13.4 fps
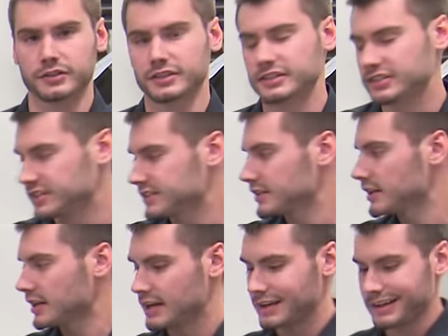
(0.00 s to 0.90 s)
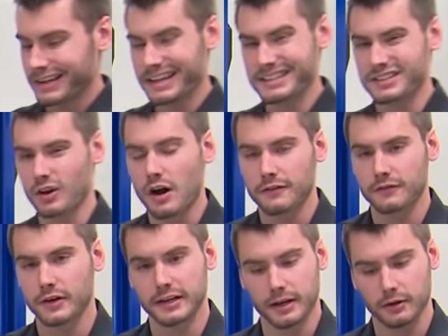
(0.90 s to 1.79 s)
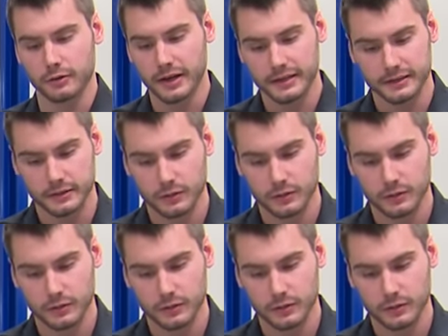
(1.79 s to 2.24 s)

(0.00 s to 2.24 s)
It's just, it's off right now, right?